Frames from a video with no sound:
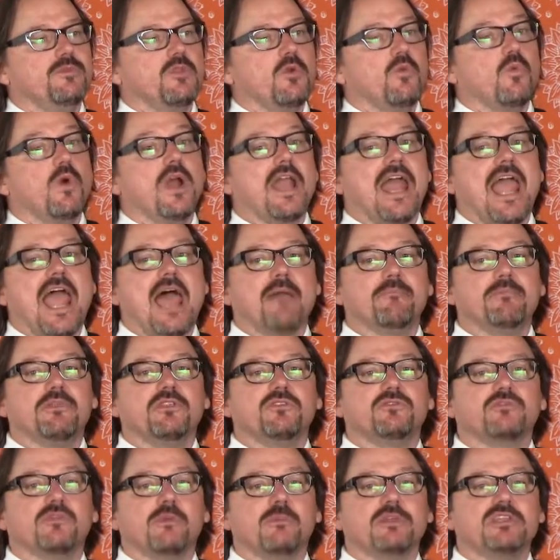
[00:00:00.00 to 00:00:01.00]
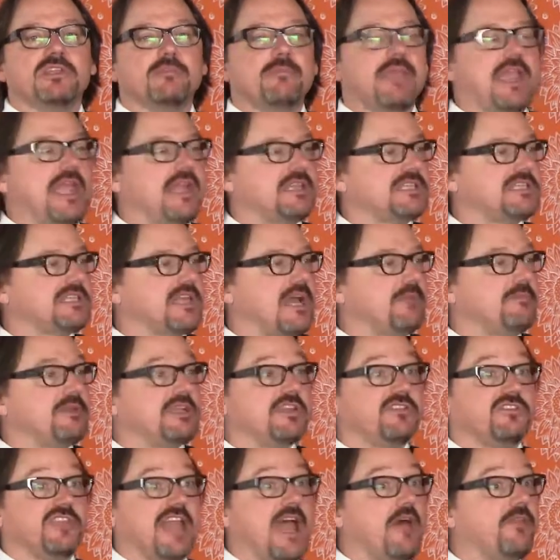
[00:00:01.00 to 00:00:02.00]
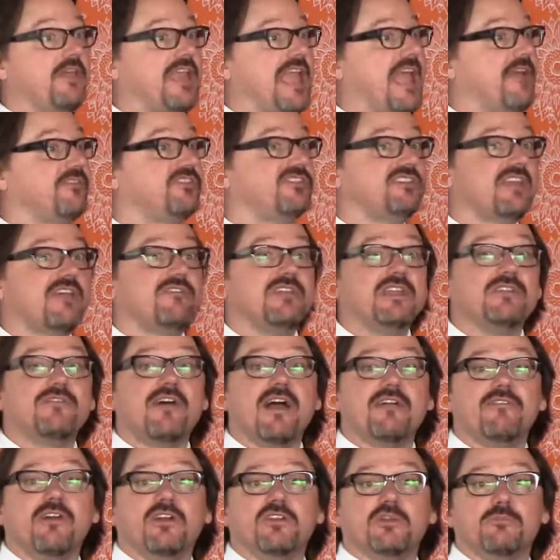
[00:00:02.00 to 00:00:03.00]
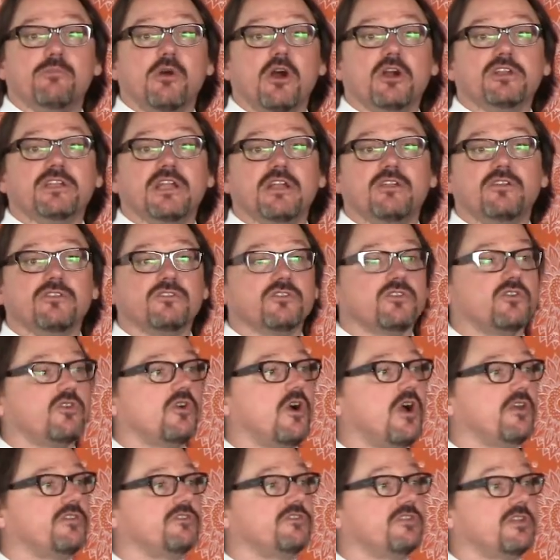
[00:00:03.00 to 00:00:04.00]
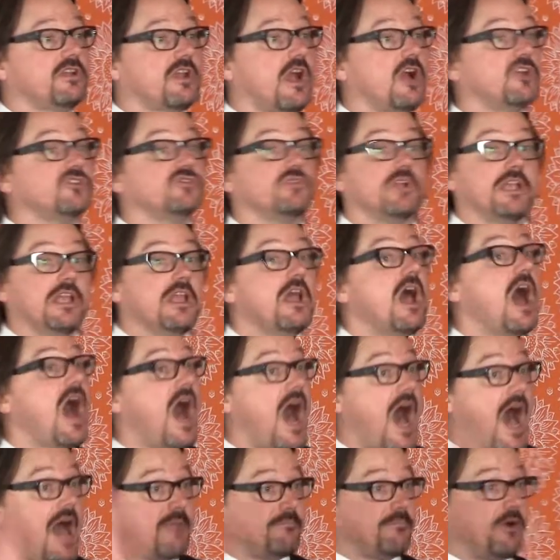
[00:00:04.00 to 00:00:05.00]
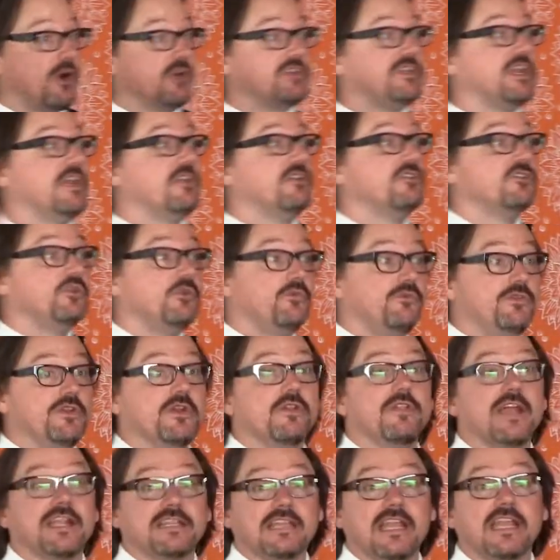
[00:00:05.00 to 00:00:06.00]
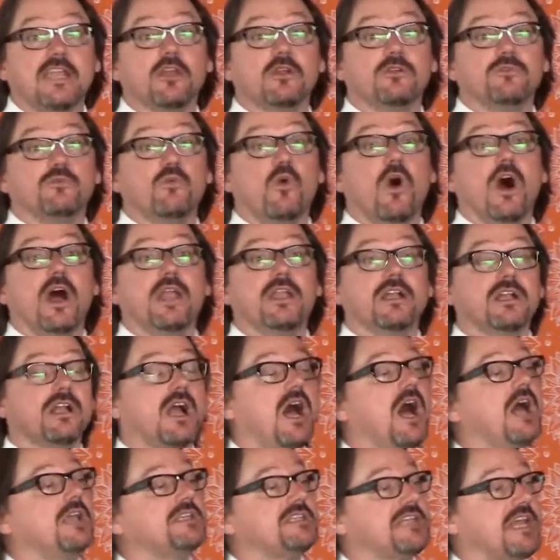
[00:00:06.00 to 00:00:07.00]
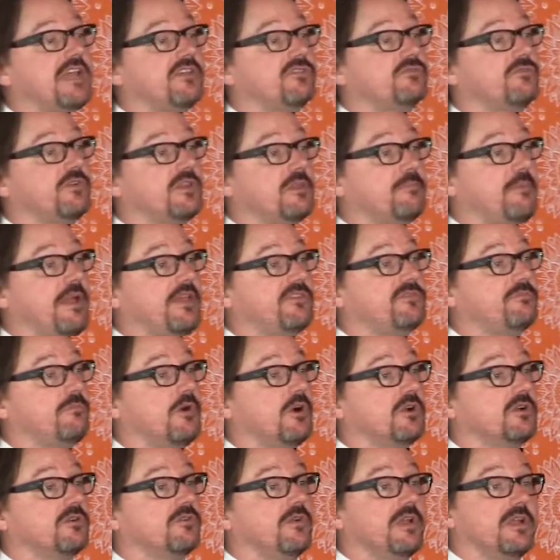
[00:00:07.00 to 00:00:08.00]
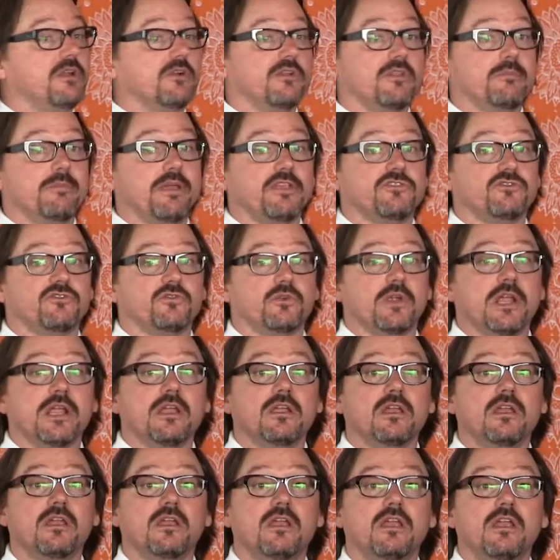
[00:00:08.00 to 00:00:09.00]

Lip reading: what happens from a demand side, because now they have 7,500 bartenders across the country, hot bartenders who feel like they could have won a contest for the best margarita or the best drink.